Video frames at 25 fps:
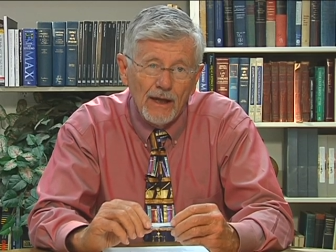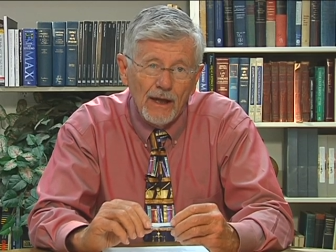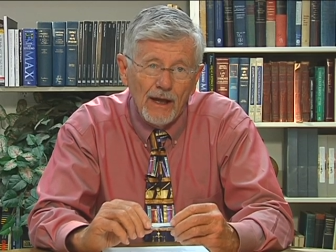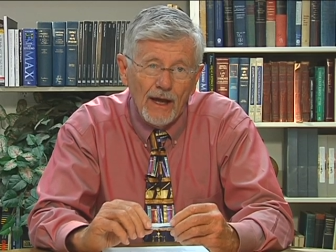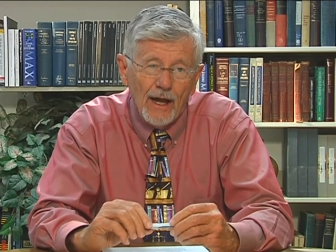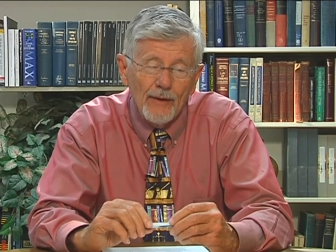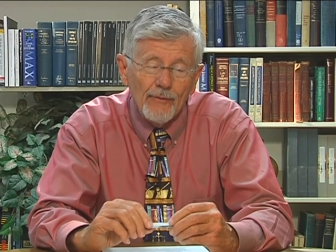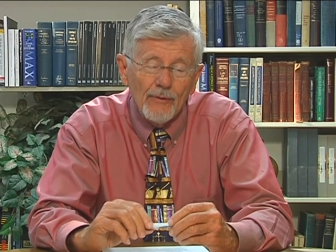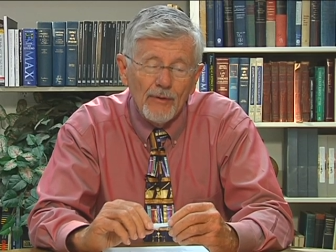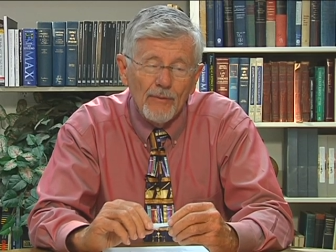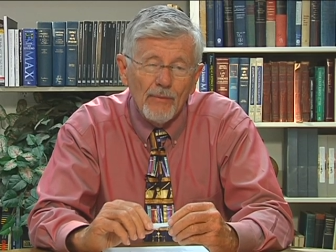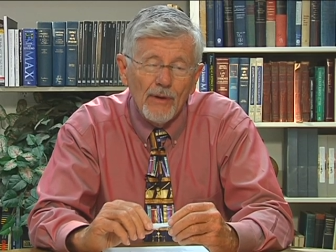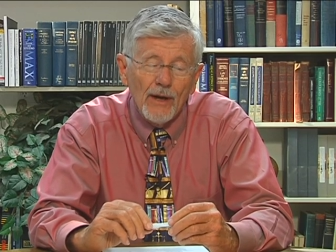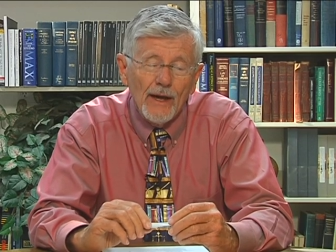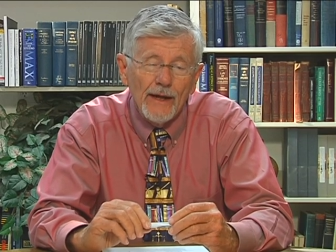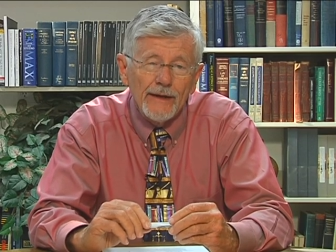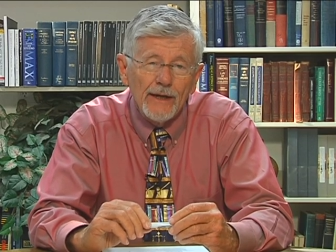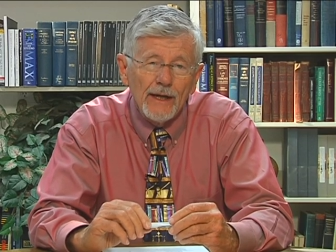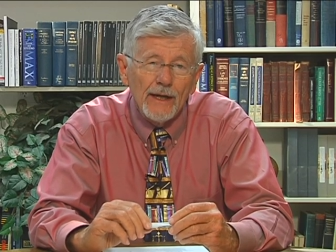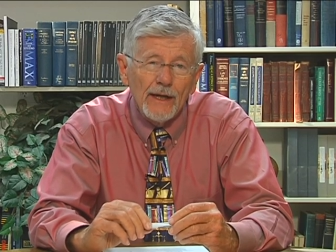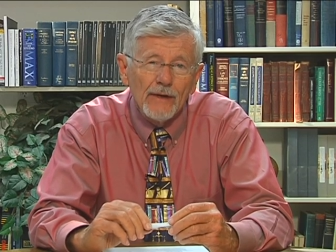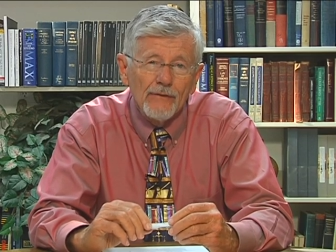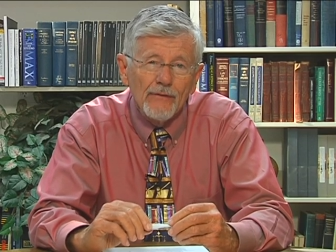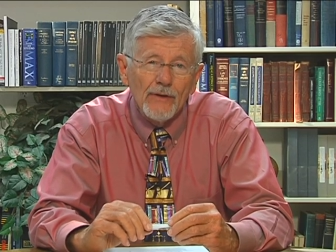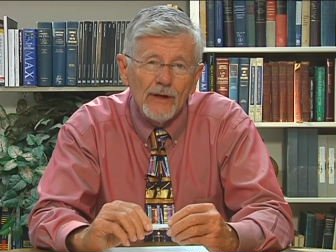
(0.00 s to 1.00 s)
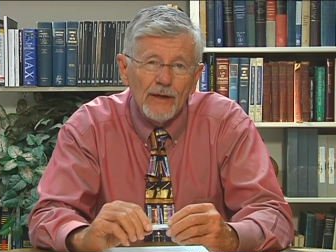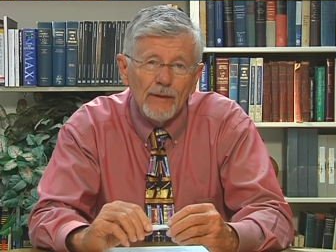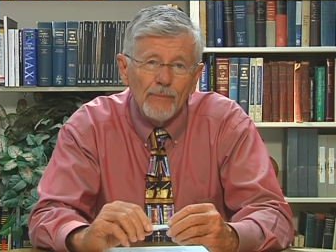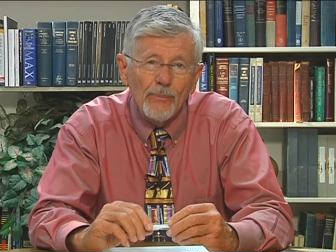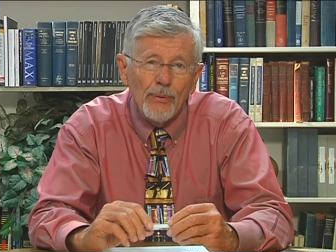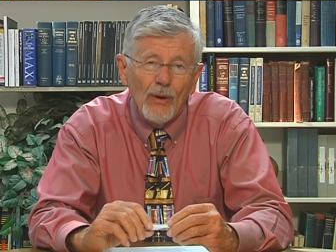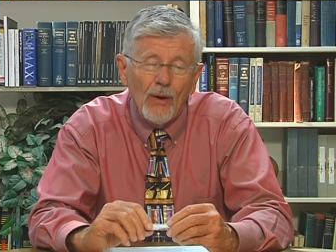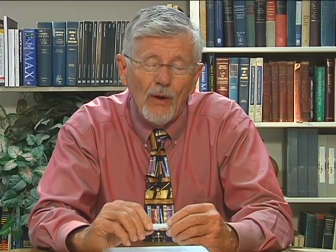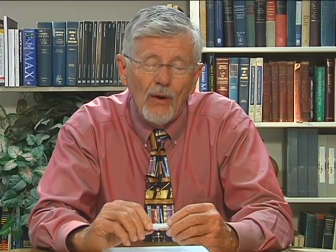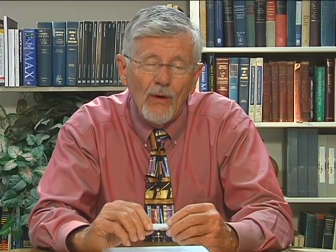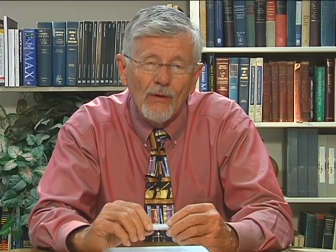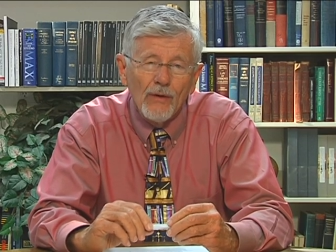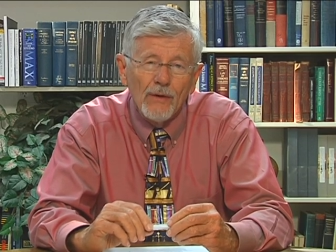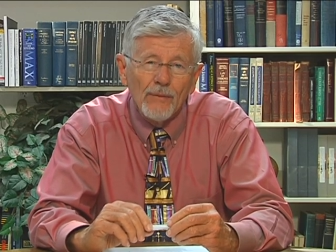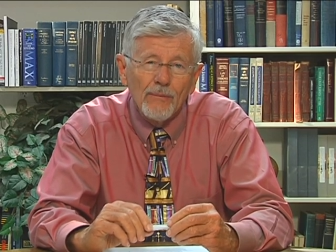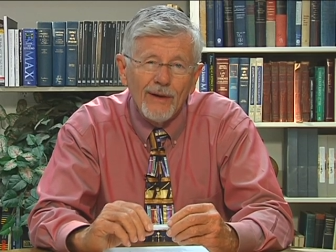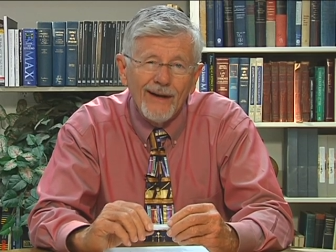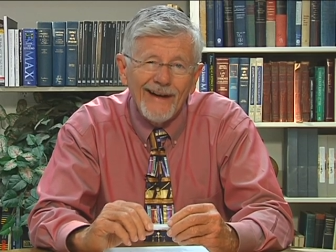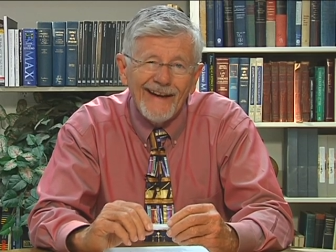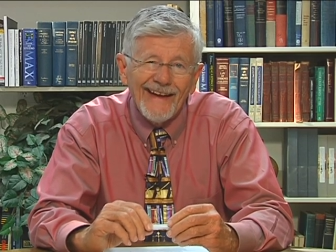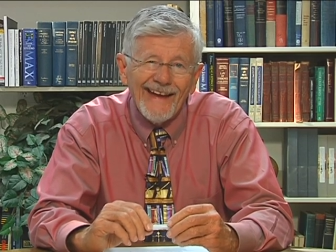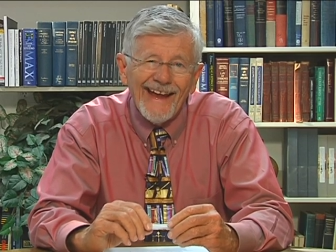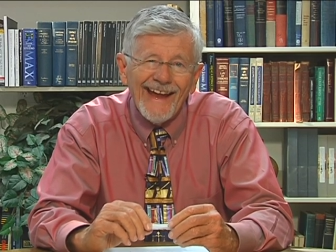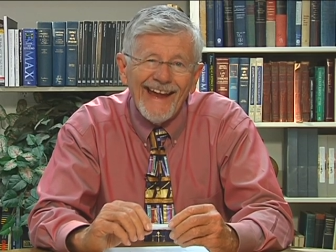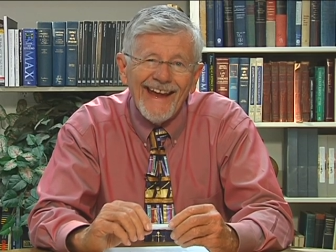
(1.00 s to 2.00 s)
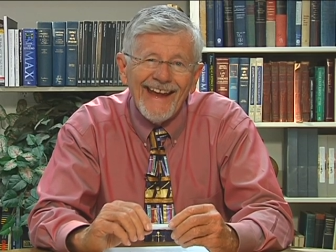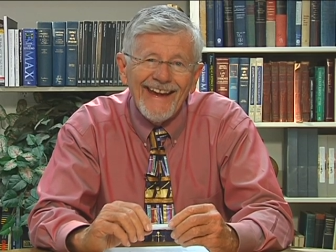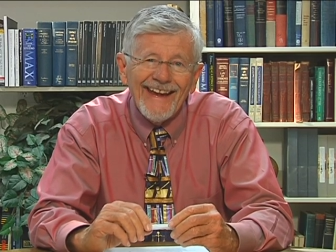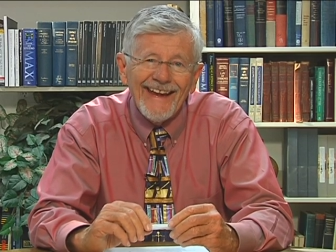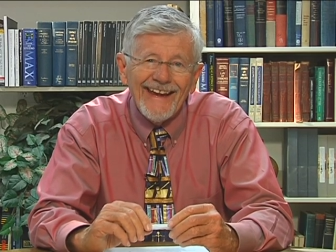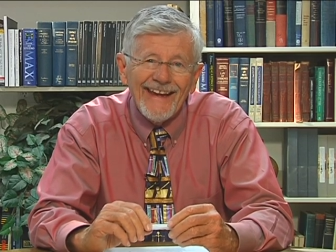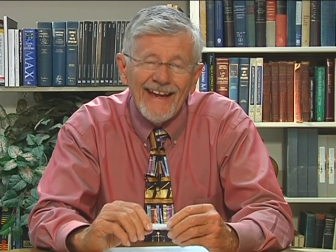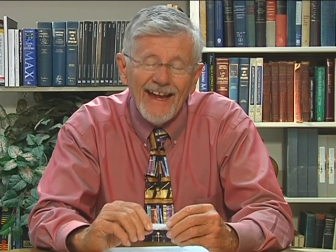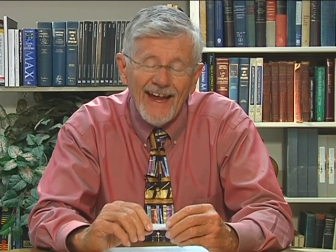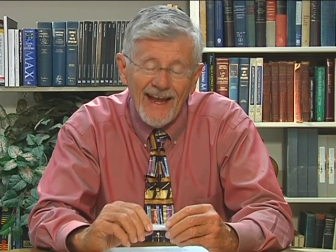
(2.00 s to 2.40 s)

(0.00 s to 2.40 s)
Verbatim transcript: I'm reminded of a poem by A.E.